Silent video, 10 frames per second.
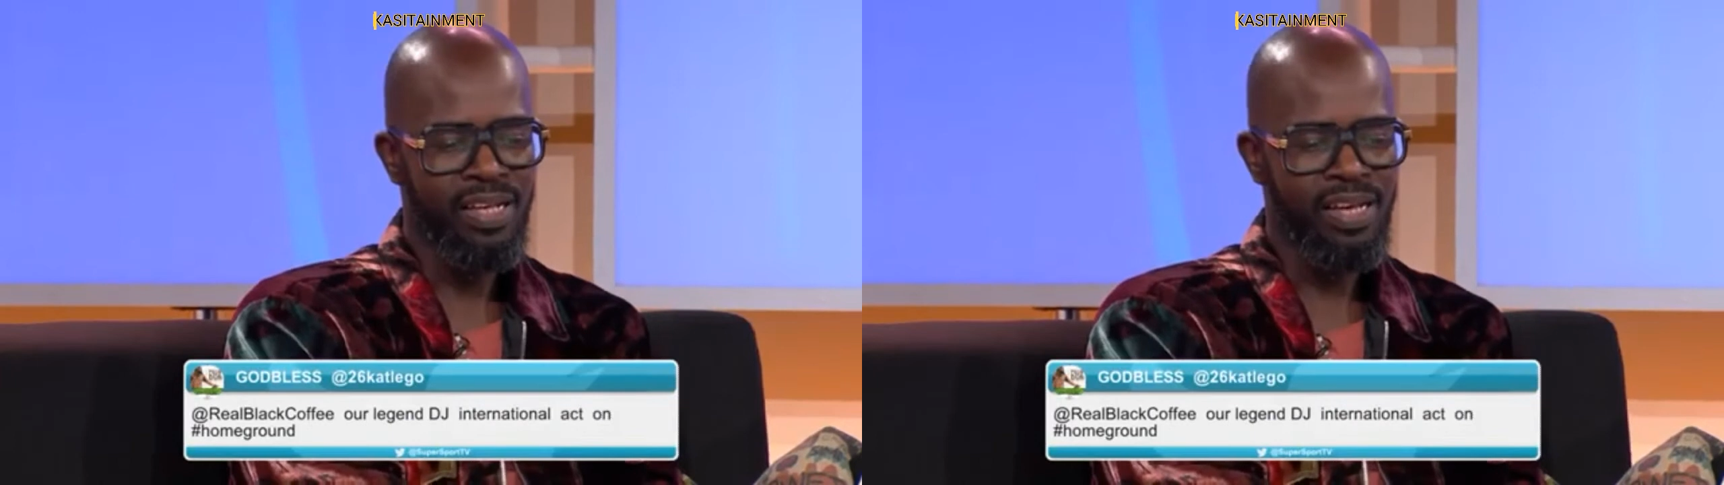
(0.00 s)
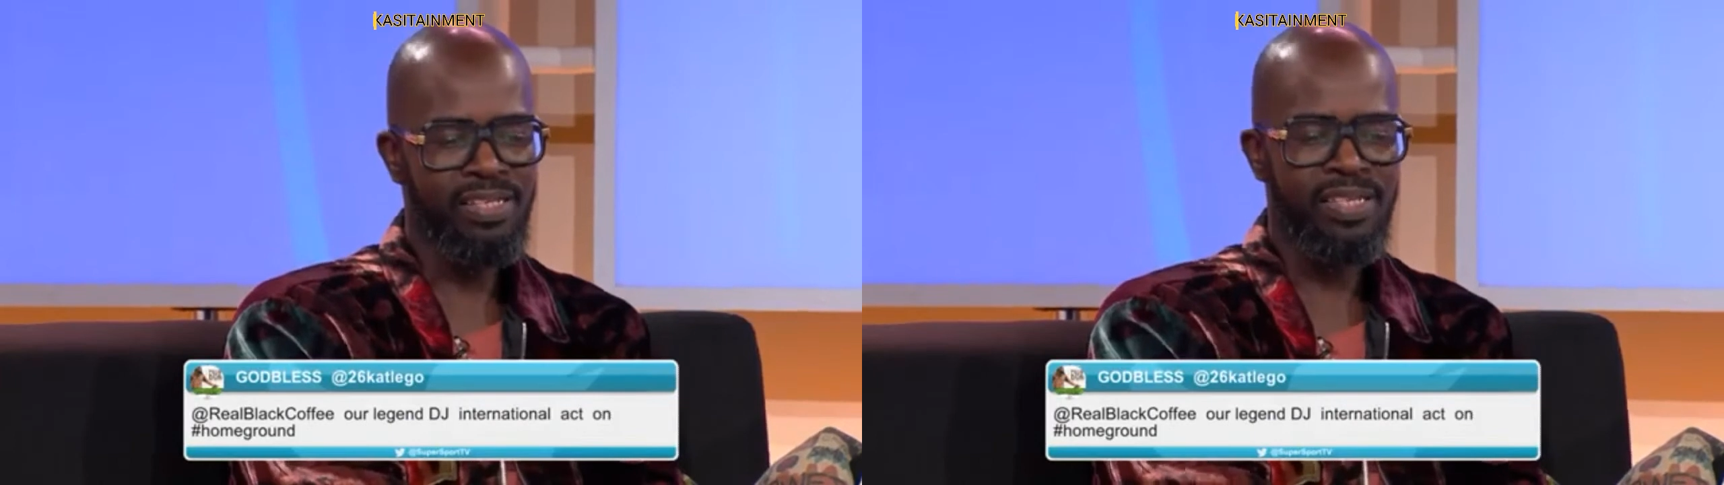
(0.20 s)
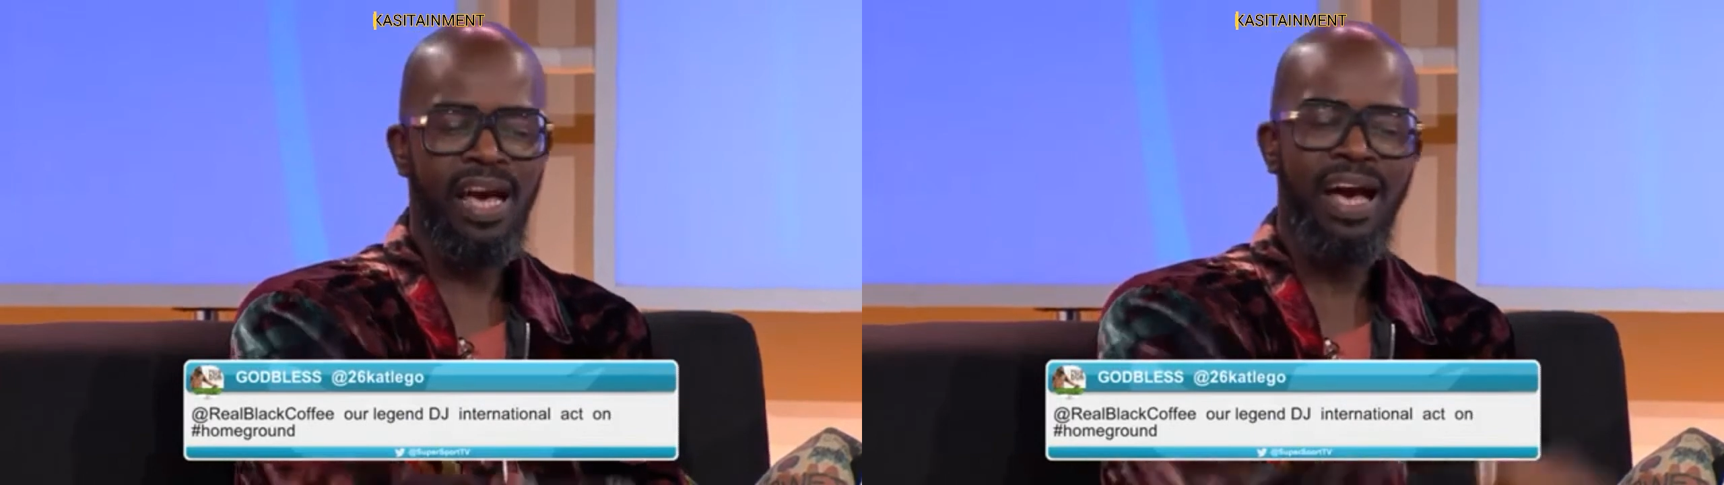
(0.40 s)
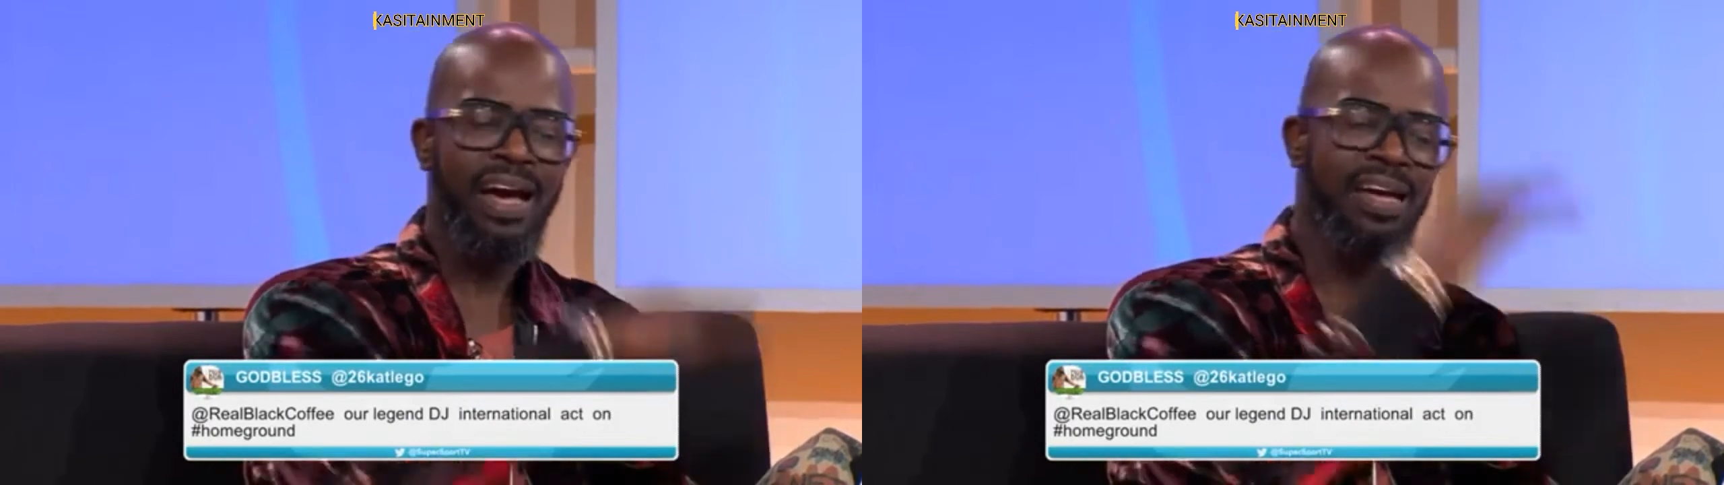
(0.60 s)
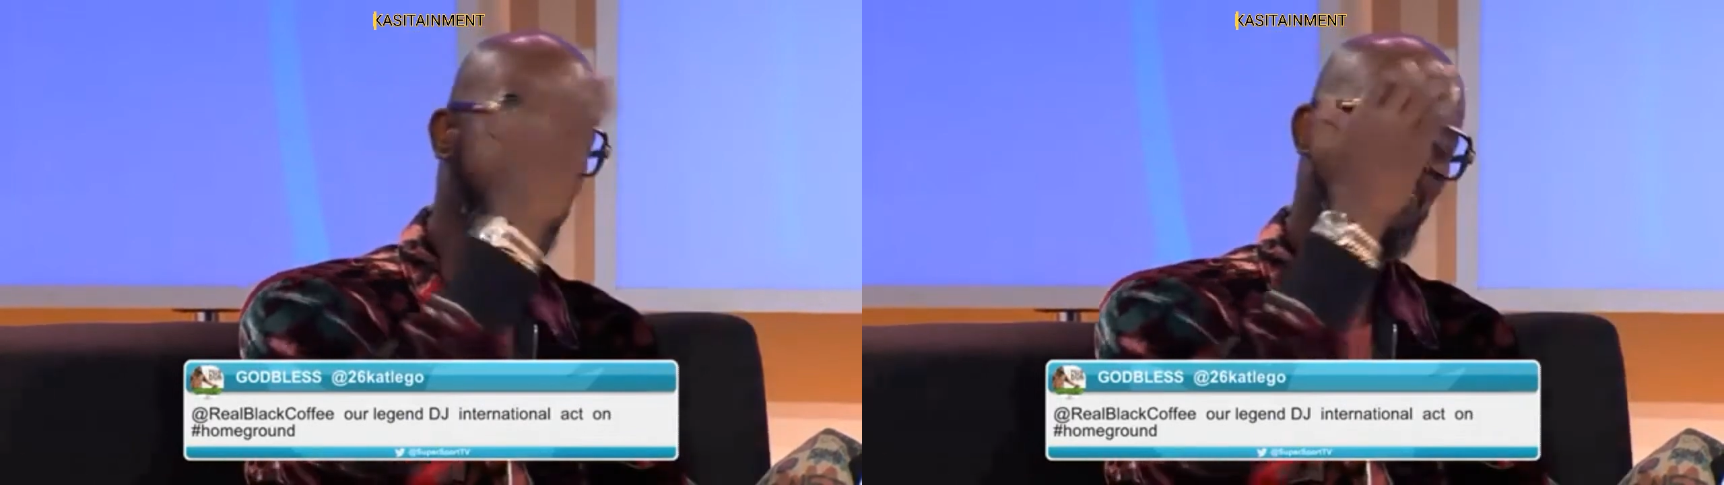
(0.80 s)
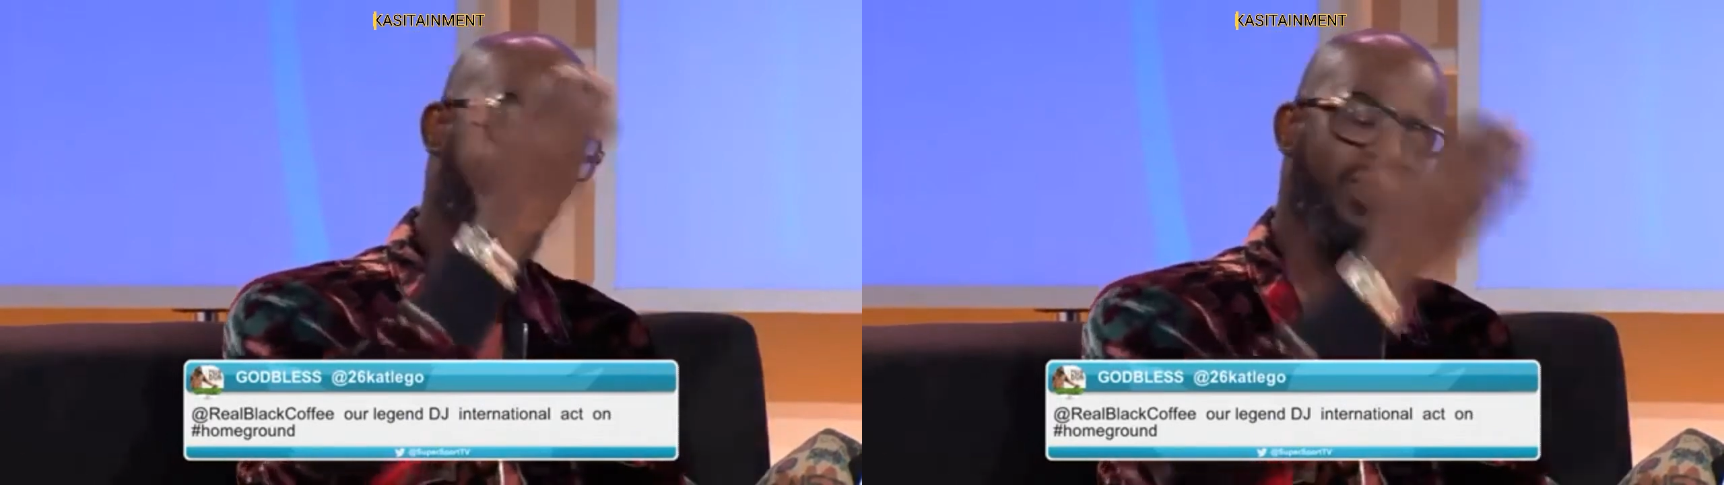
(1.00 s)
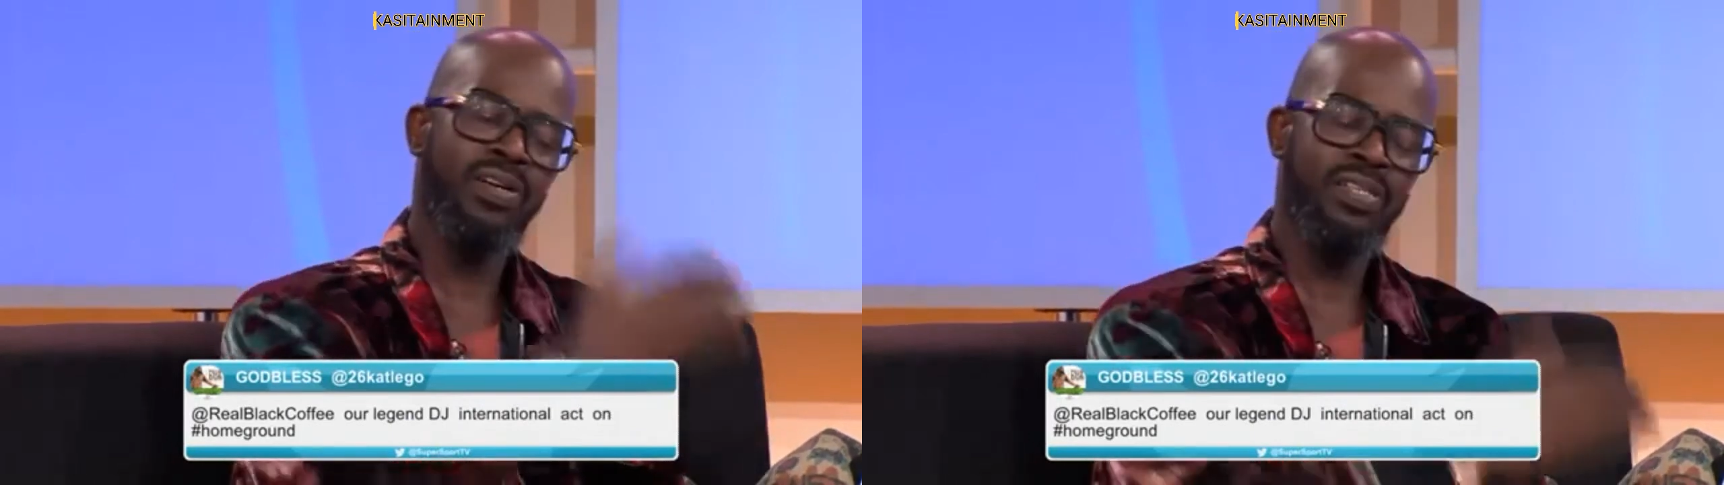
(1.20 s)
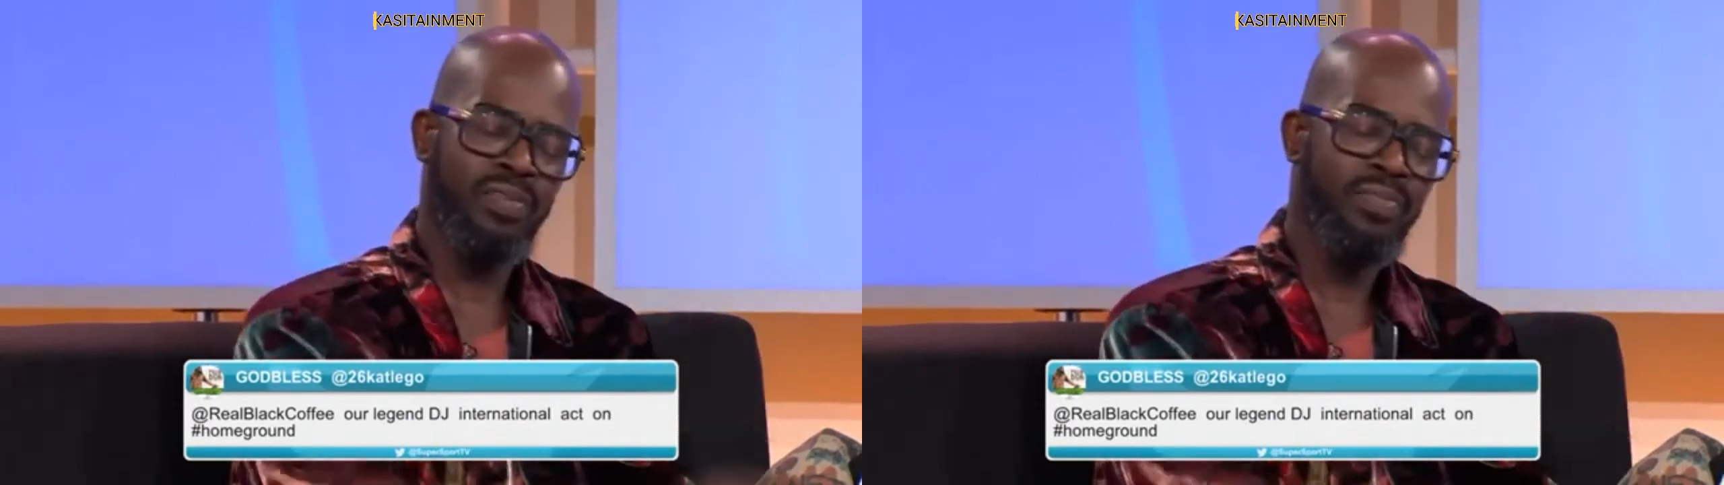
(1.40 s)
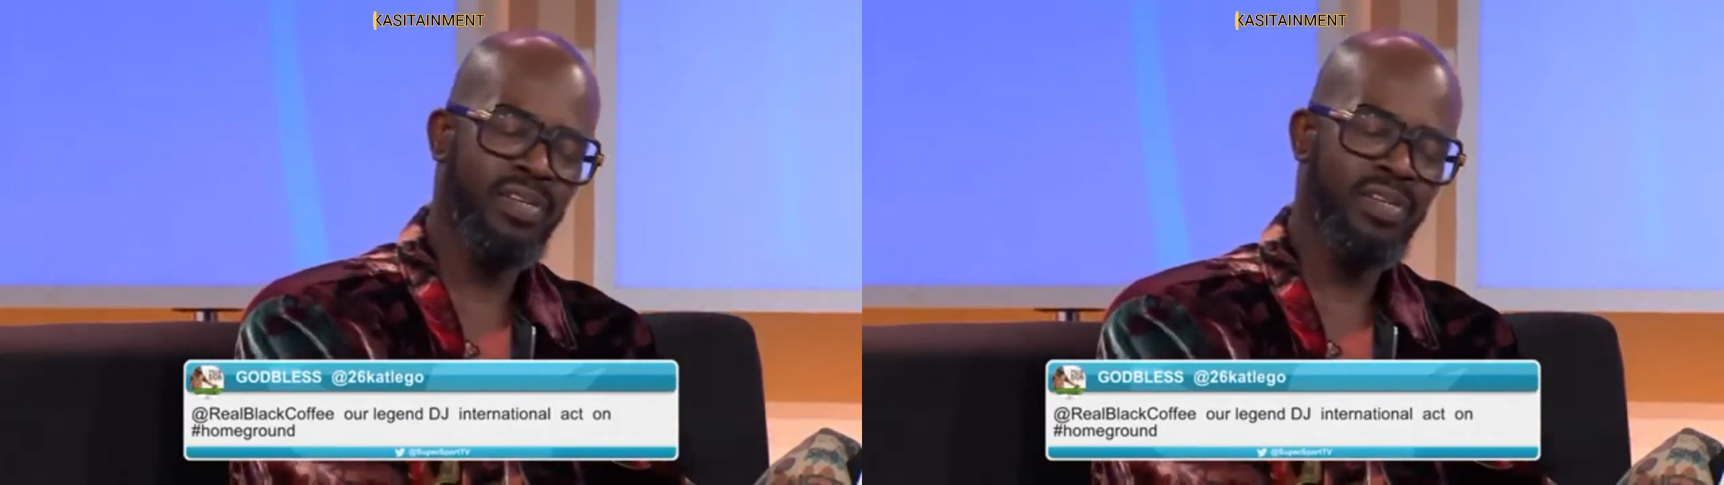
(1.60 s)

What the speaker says: it's the highest point, I mean,